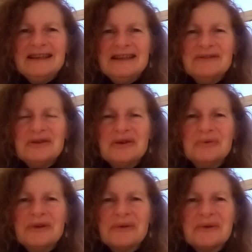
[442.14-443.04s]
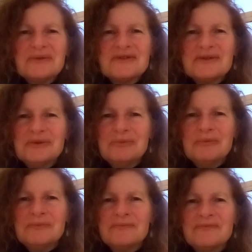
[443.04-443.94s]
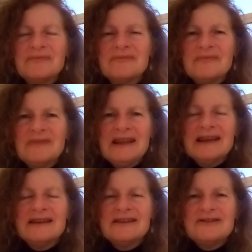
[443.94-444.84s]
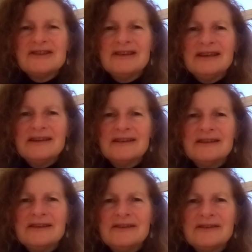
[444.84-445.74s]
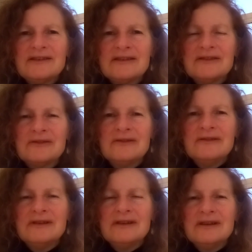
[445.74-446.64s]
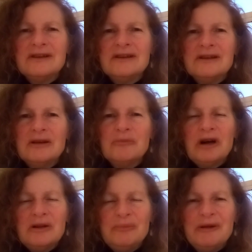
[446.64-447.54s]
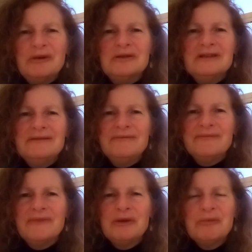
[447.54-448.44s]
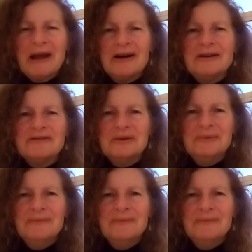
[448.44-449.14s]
Even though we're on Zoom, the energy is palpable and powerful.